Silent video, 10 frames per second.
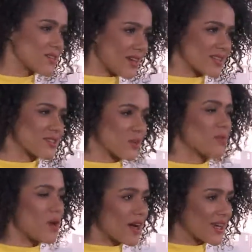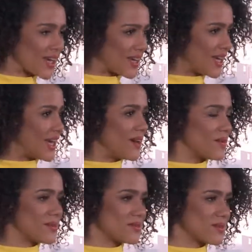It's nice sort of working here
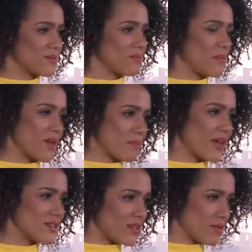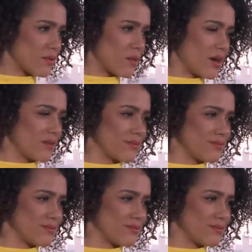and being based here for a while.